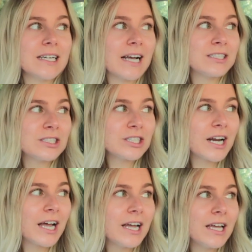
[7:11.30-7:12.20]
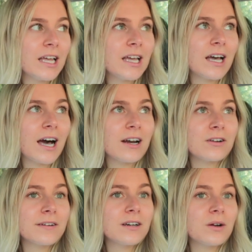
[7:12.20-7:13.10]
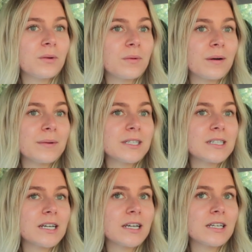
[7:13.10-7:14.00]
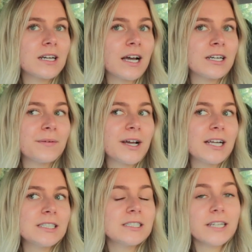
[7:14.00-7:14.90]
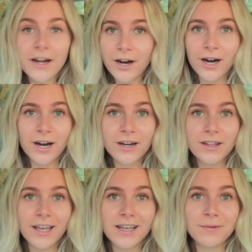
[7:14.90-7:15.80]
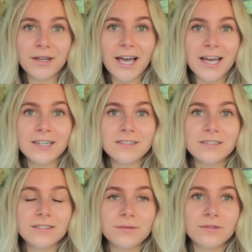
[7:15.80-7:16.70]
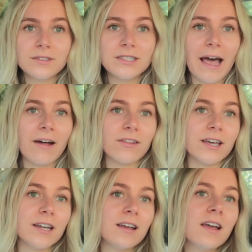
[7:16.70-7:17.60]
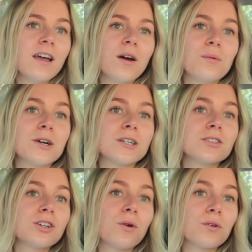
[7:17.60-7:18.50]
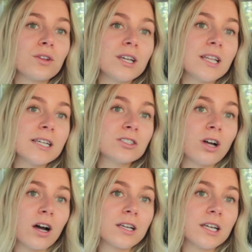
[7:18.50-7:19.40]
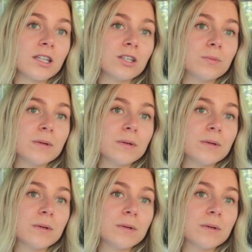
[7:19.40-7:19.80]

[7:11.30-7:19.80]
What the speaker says: yesterday, I don't even know what we did. I know we got dinner, like we had salad. We're totally like stalking